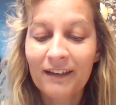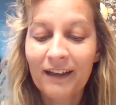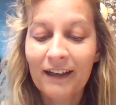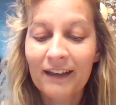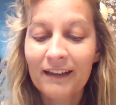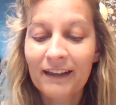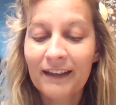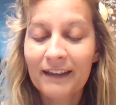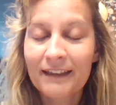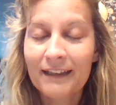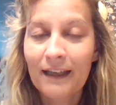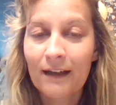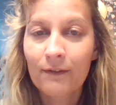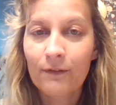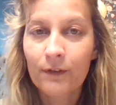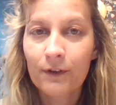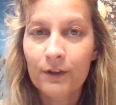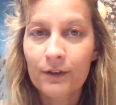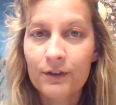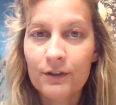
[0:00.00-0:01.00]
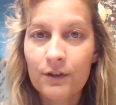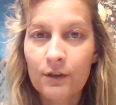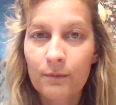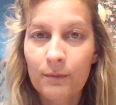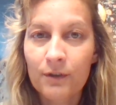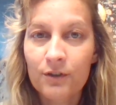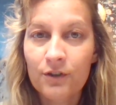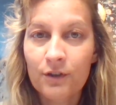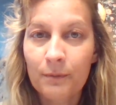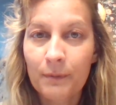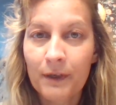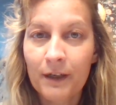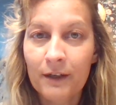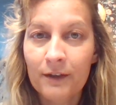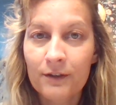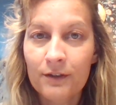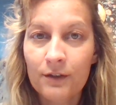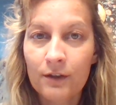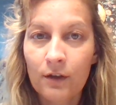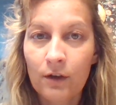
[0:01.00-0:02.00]
I like that verse so much
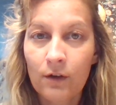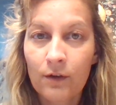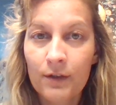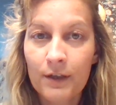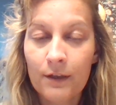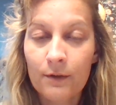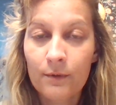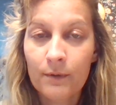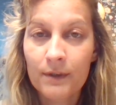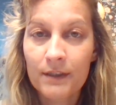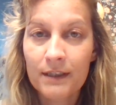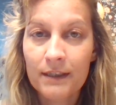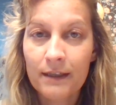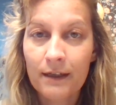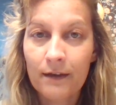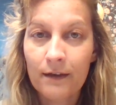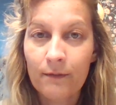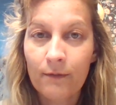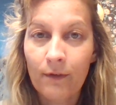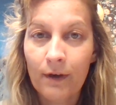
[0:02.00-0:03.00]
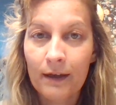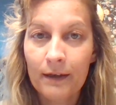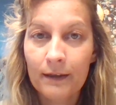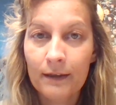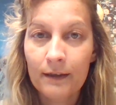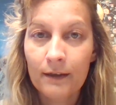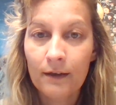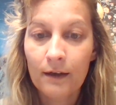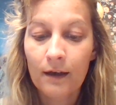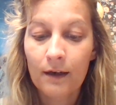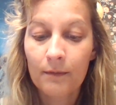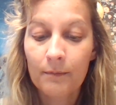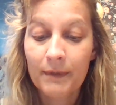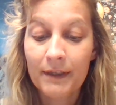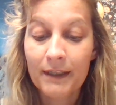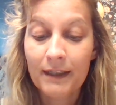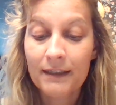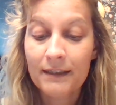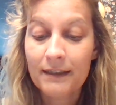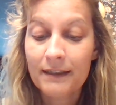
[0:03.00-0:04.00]
compared to all the other ones that I've read,
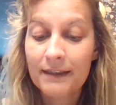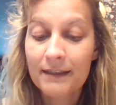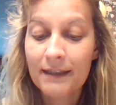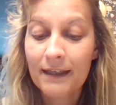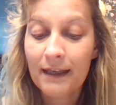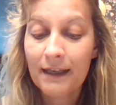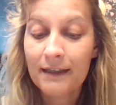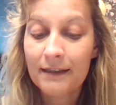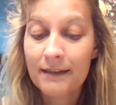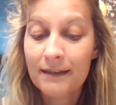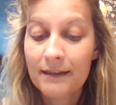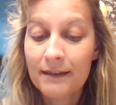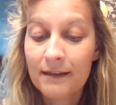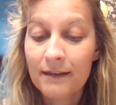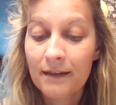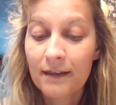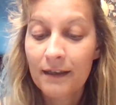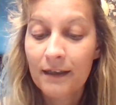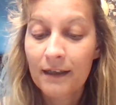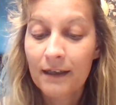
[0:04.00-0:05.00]
because it says,